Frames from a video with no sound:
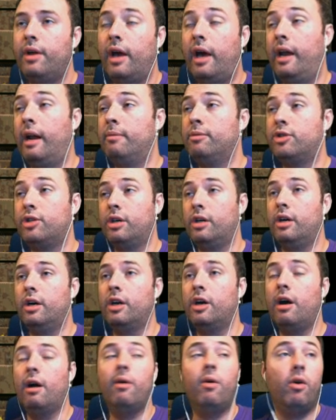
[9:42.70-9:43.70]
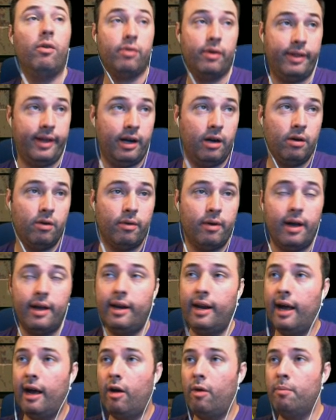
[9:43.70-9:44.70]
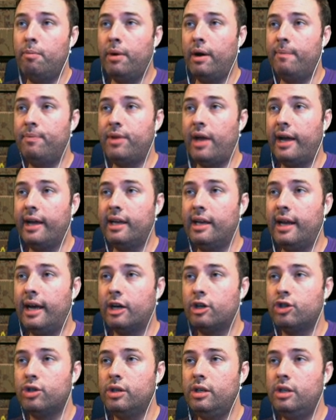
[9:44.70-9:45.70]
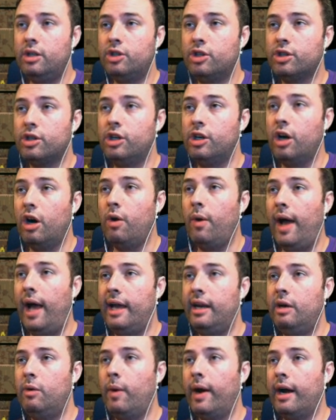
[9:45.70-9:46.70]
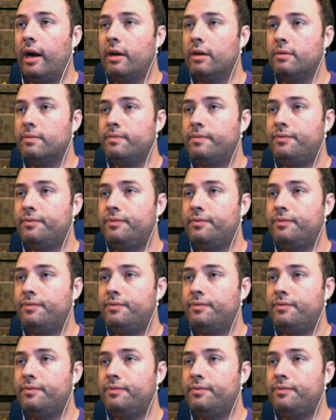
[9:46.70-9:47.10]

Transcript: And I'm just going to go over there right now, but I can actually just go anywhere.